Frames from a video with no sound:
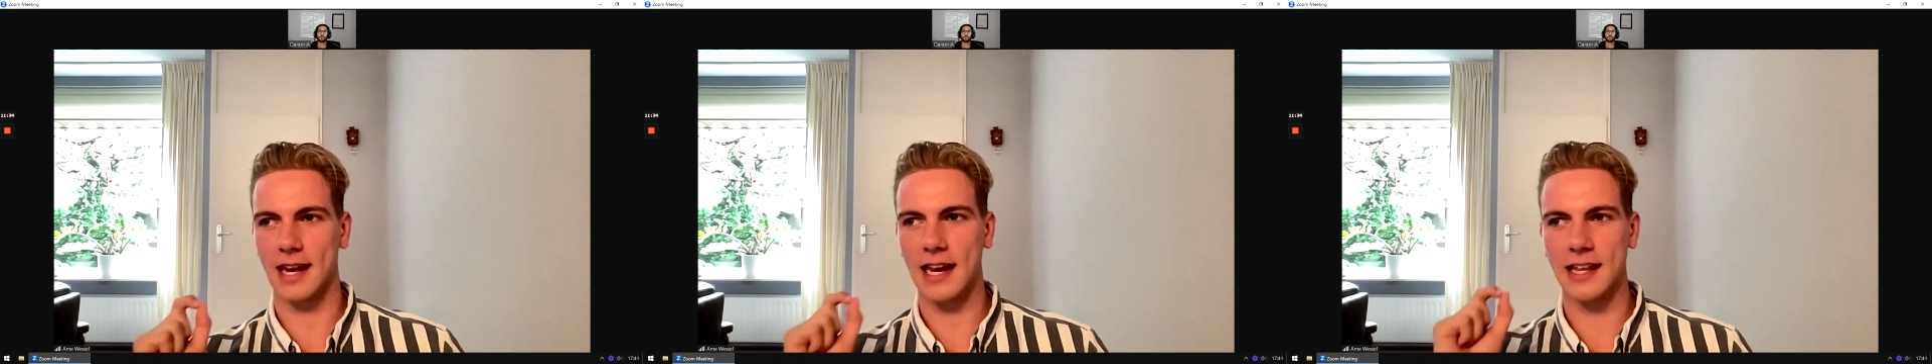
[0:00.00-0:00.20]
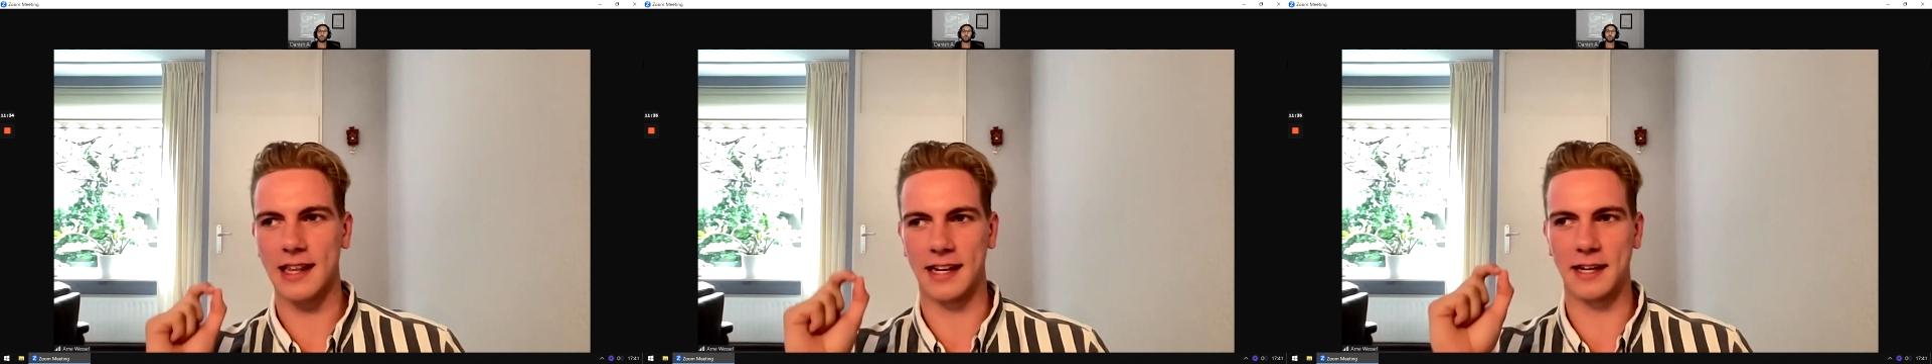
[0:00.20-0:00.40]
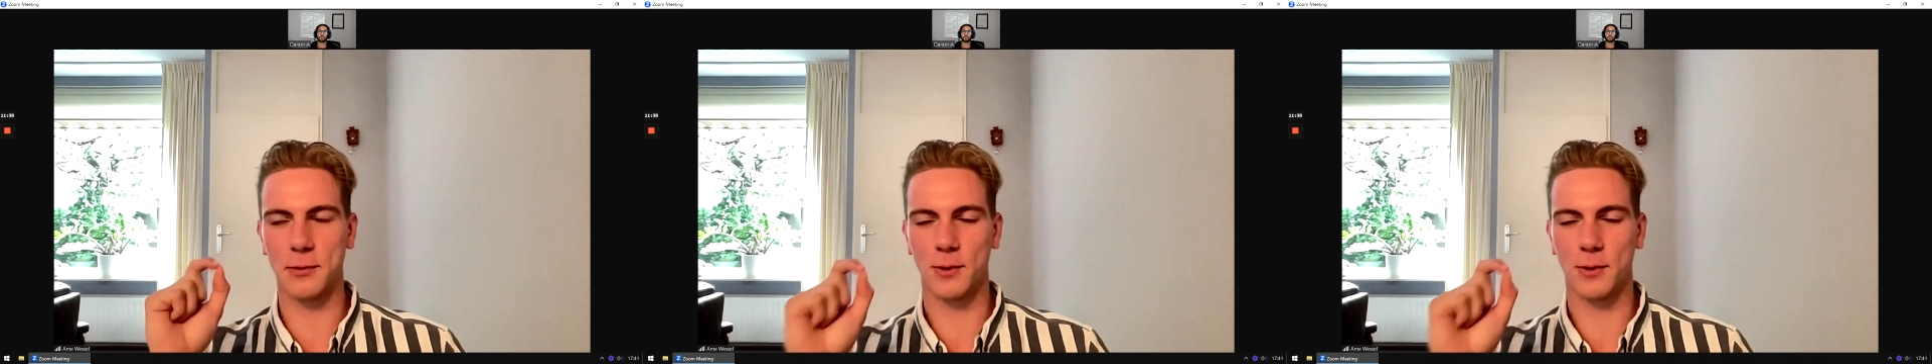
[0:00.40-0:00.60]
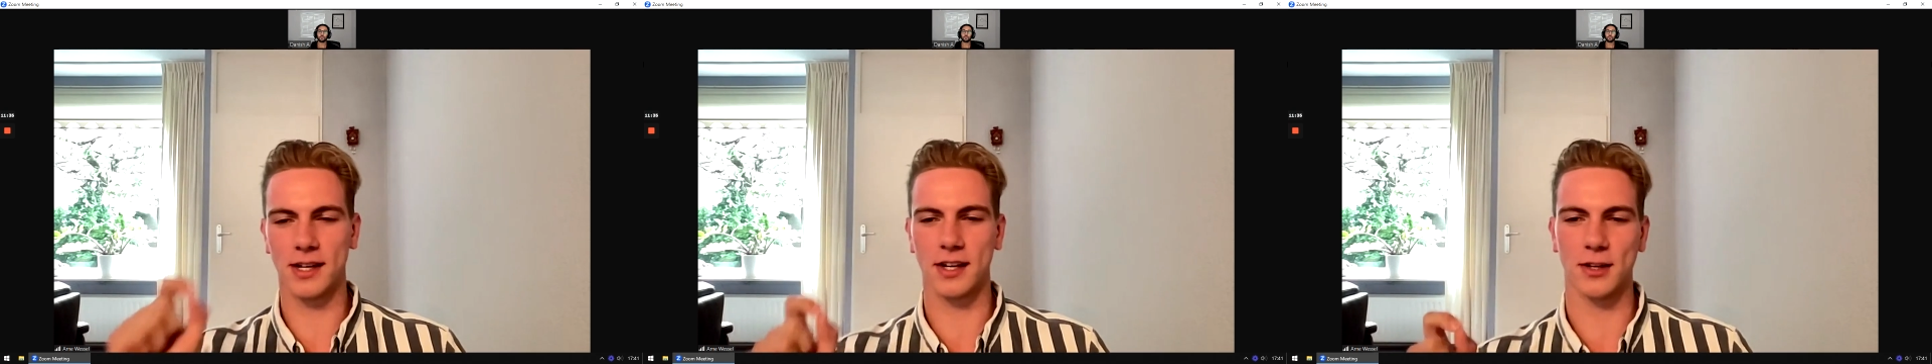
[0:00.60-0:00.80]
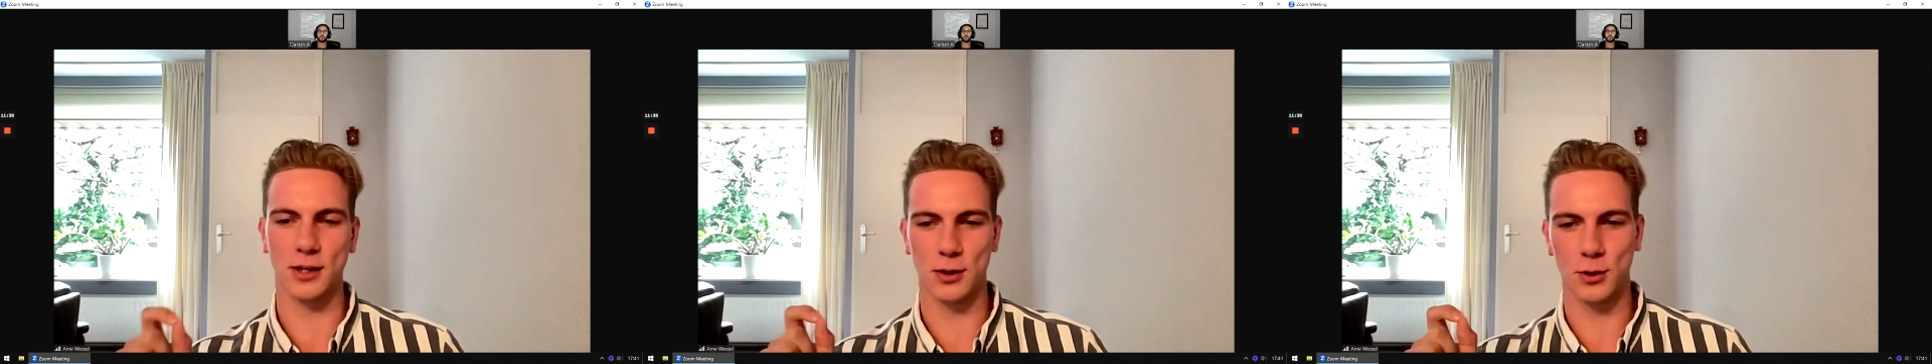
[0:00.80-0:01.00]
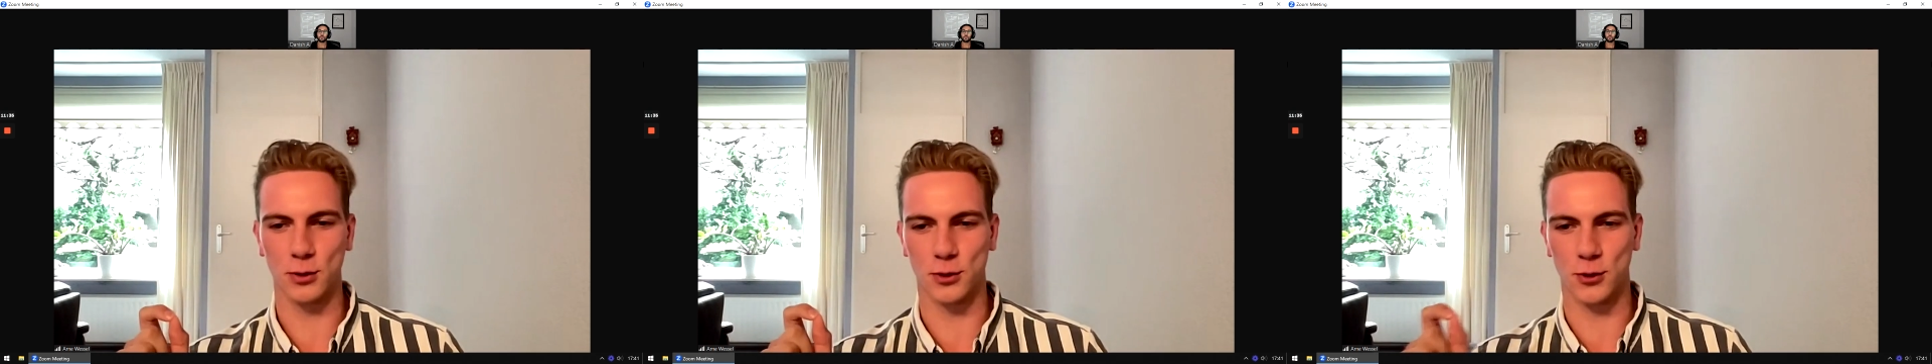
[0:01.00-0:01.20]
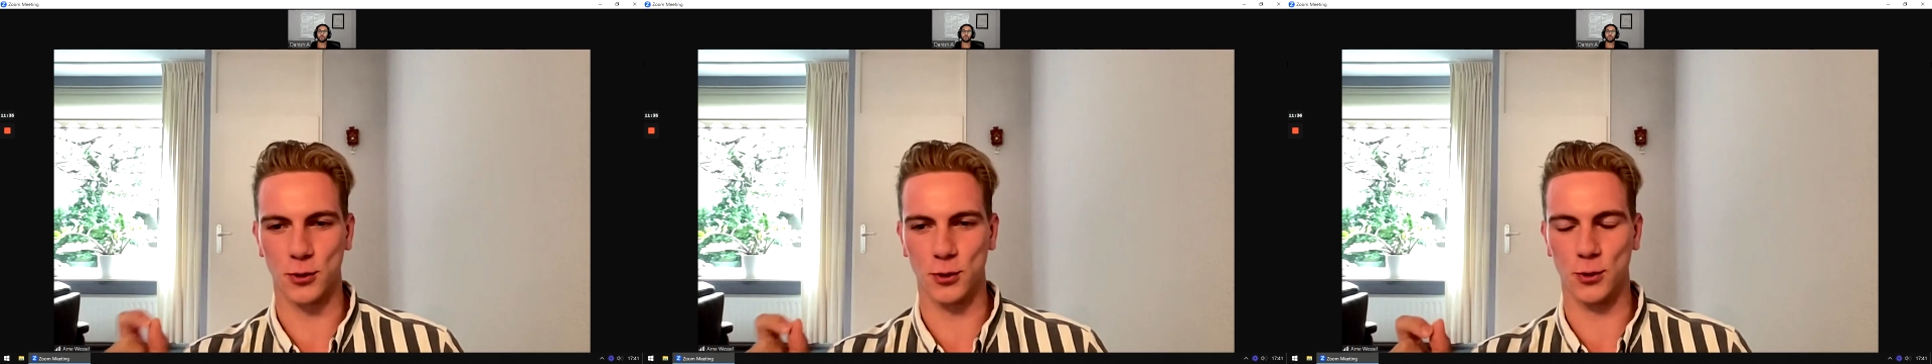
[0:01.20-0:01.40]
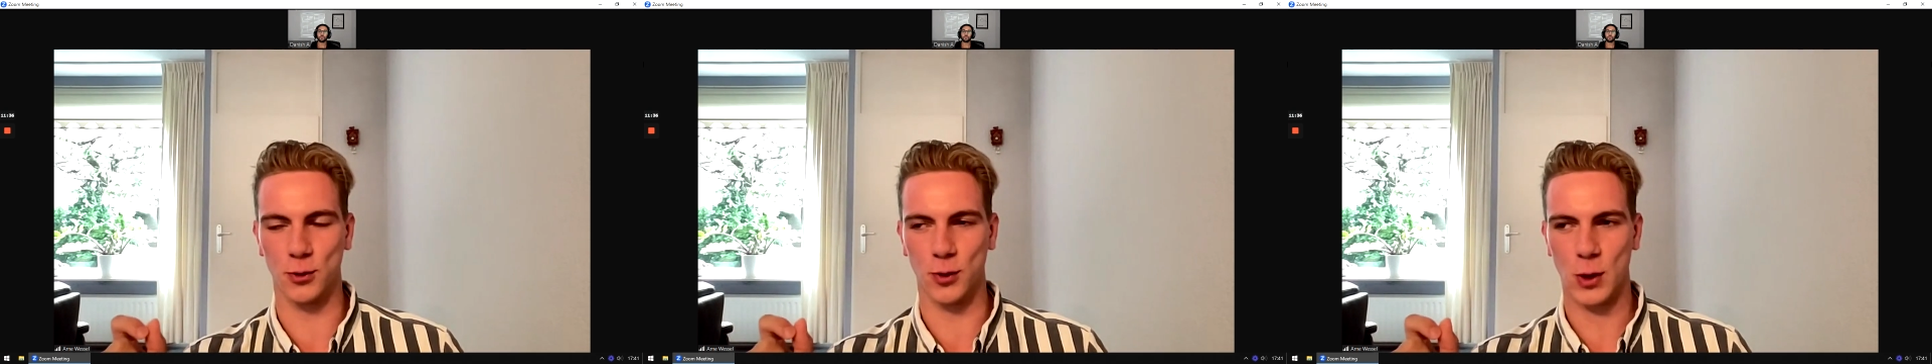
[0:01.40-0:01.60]
that he wanted you
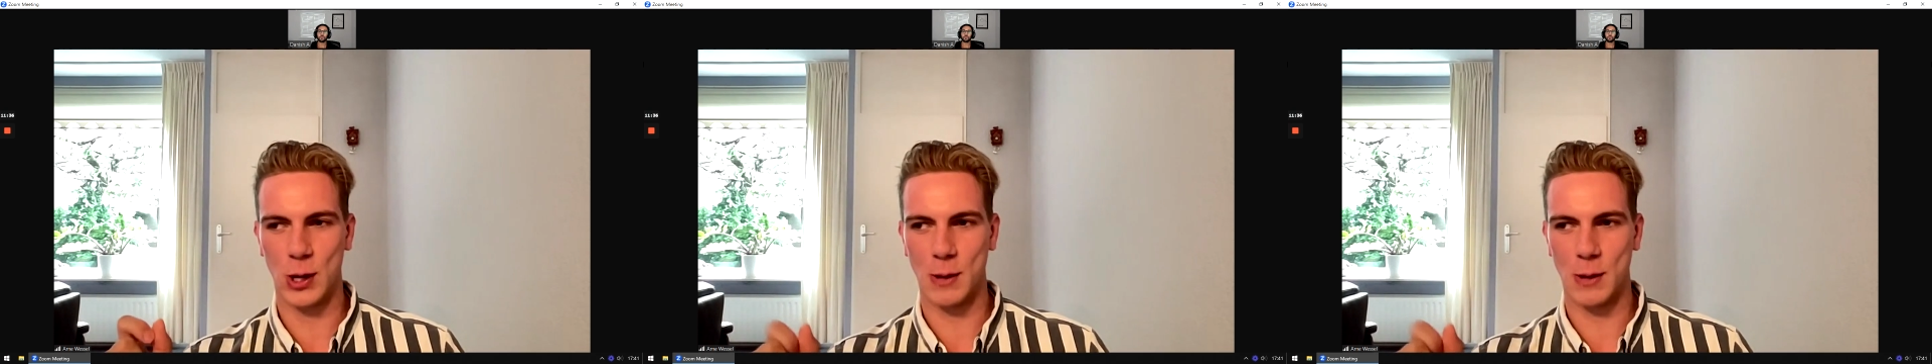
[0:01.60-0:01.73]
to